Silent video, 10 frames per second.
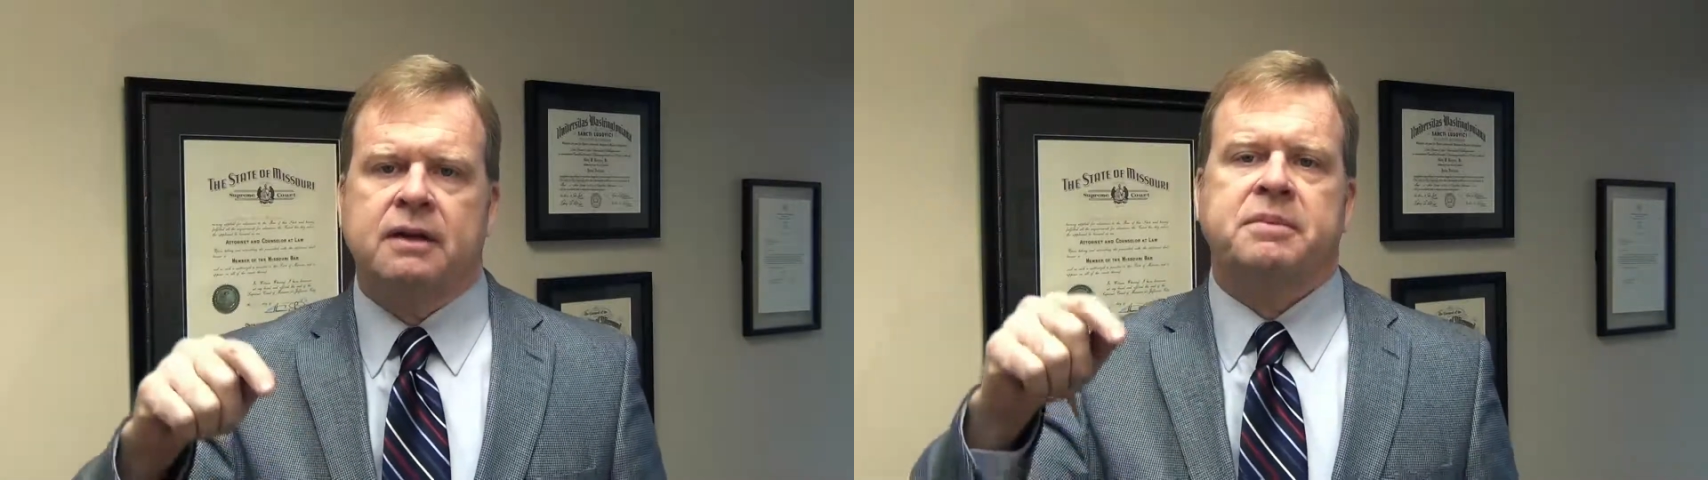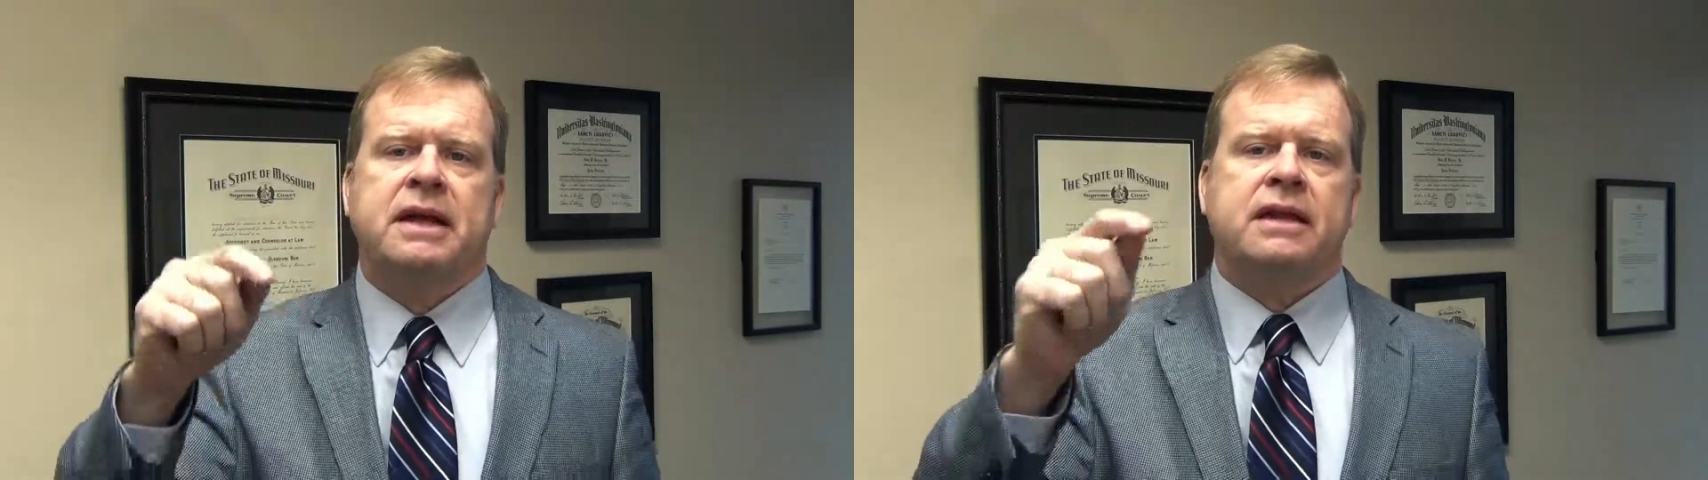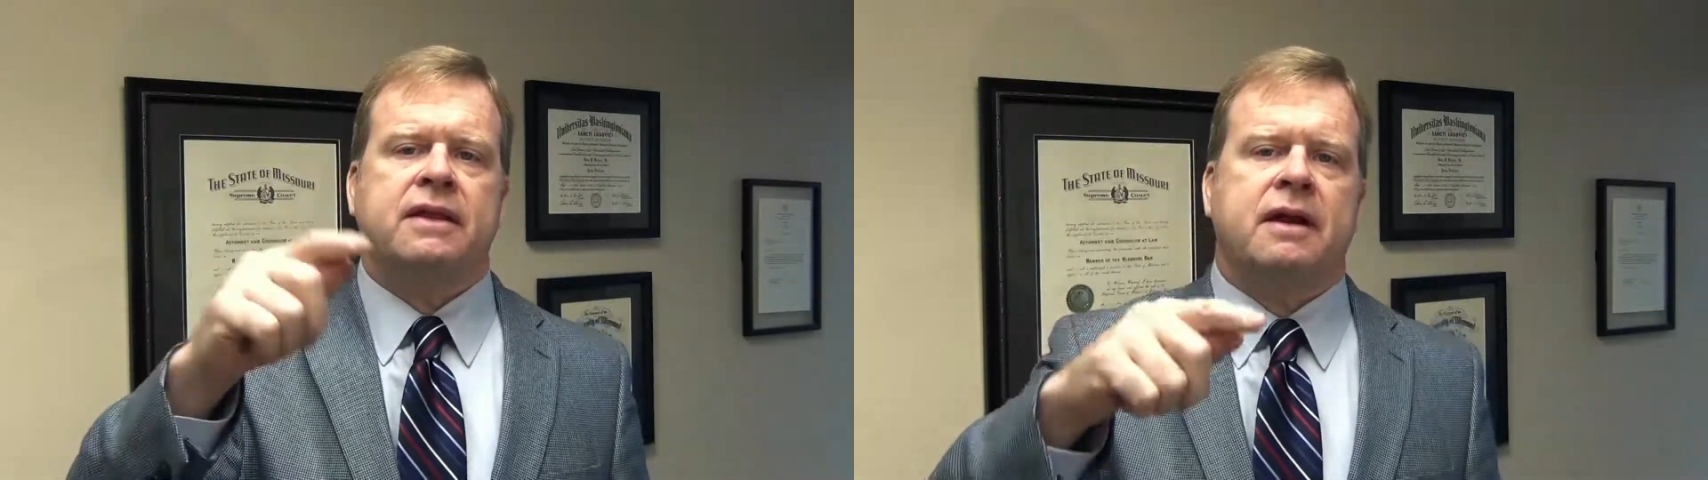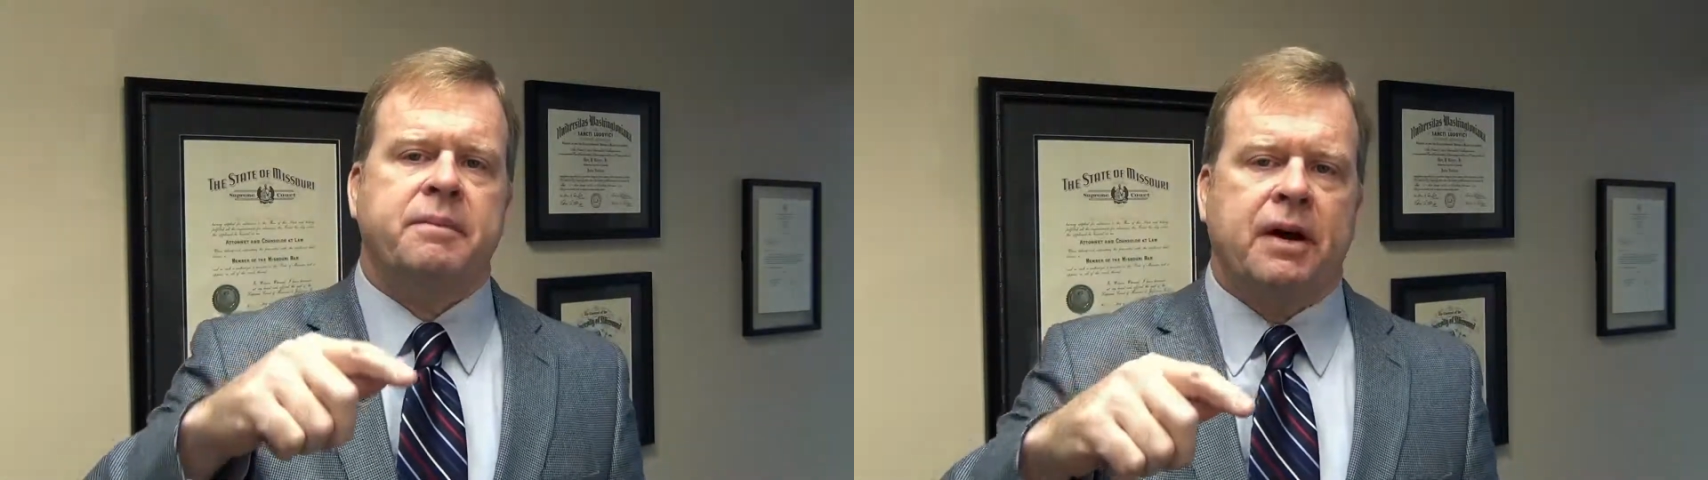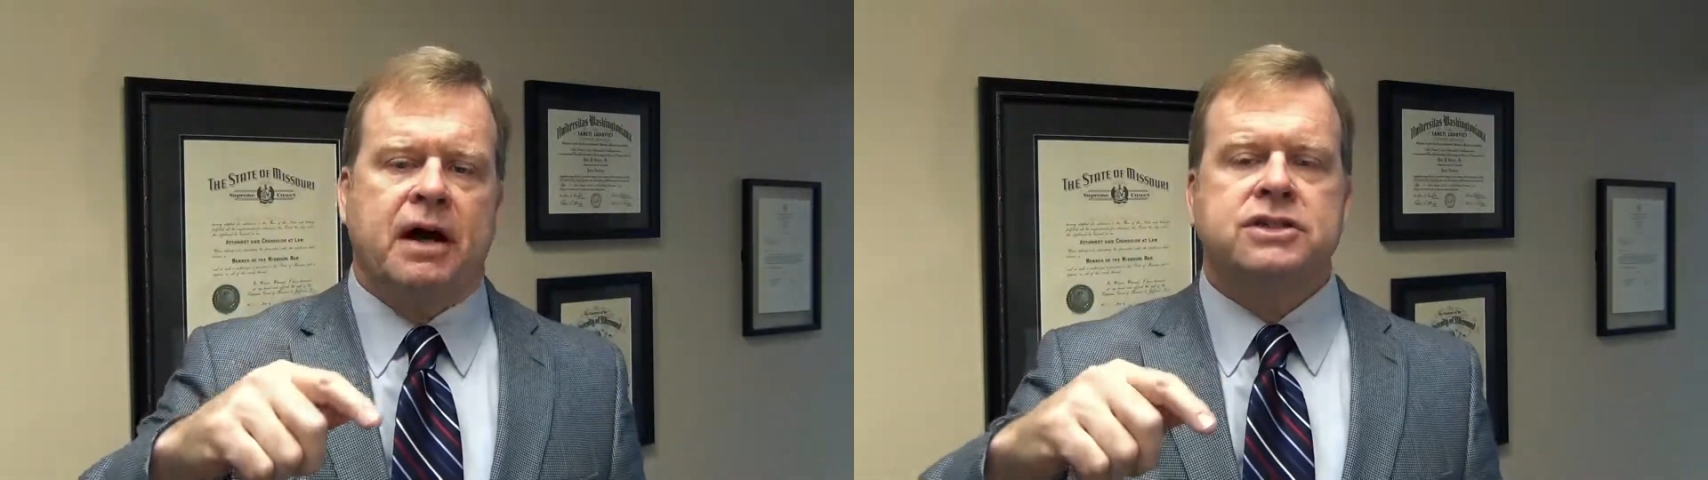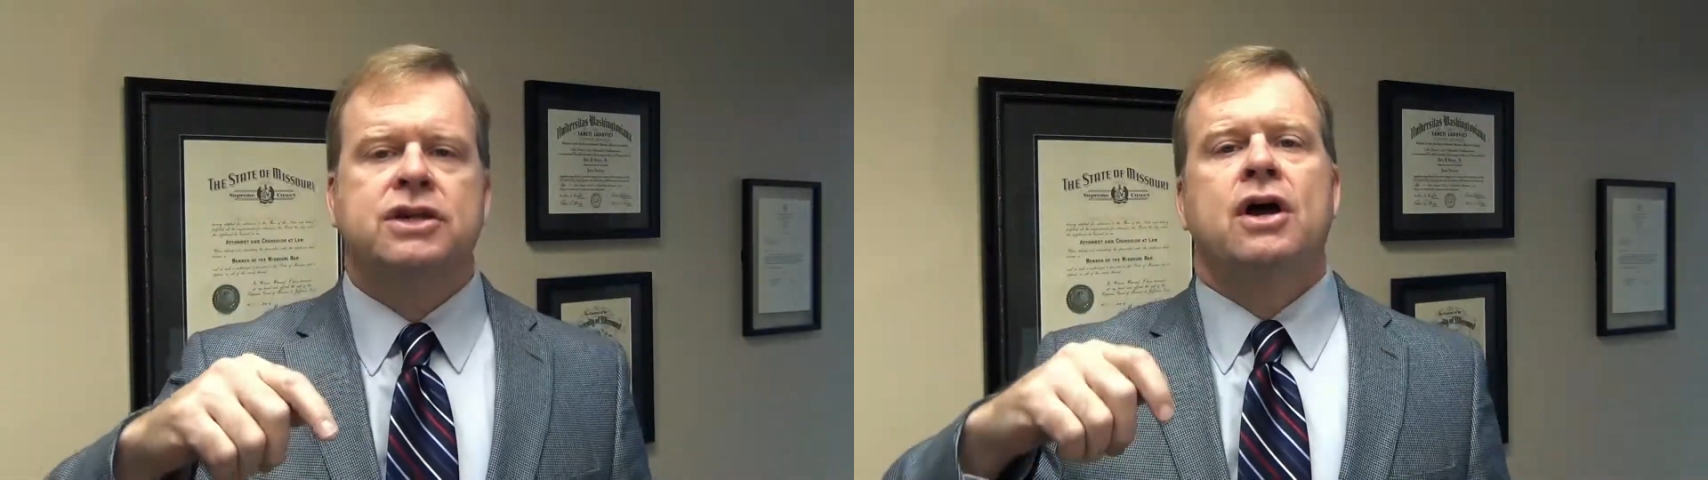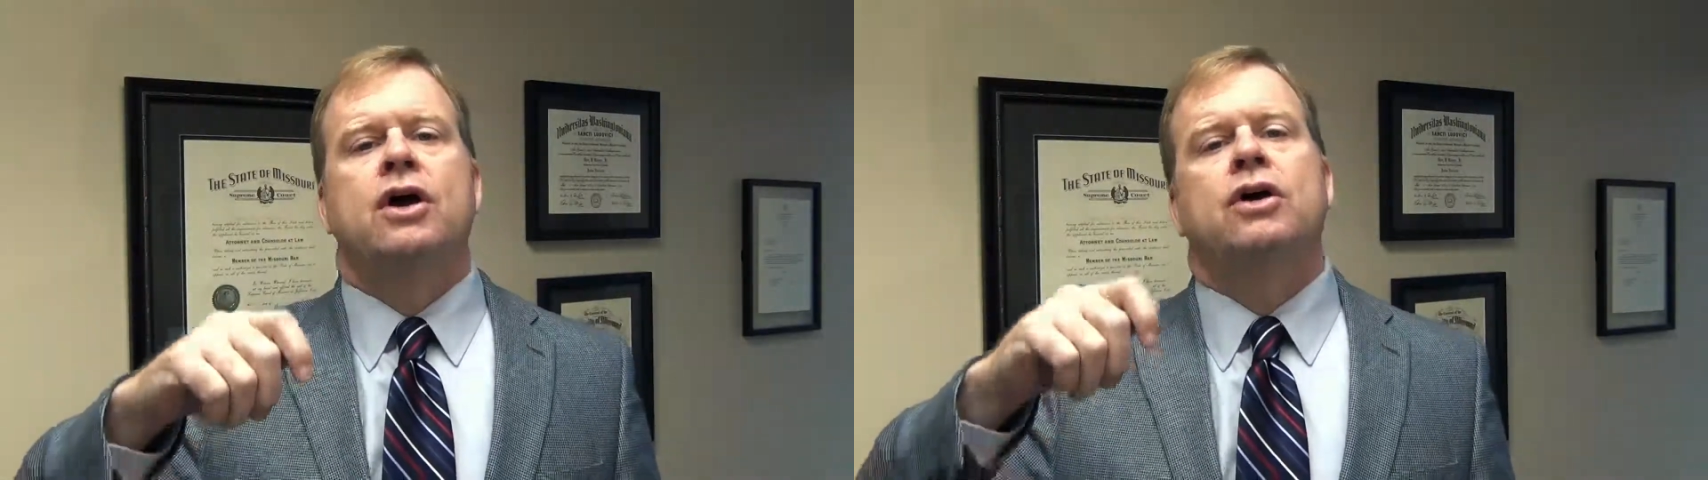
Complain to their boss.